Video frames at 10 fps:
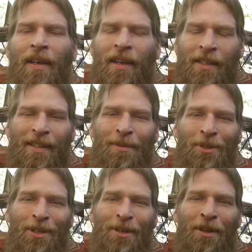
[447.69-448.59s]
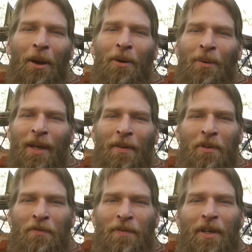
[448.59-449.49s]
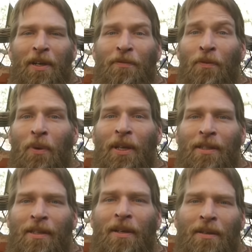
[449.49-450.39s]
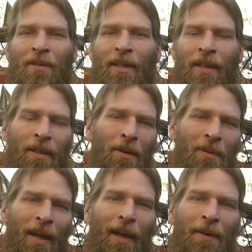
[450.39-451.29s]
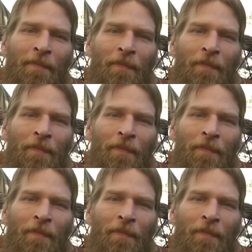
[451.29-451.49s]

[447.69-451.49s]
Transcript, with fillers: And it seems to know and have an affinity for its young and know that.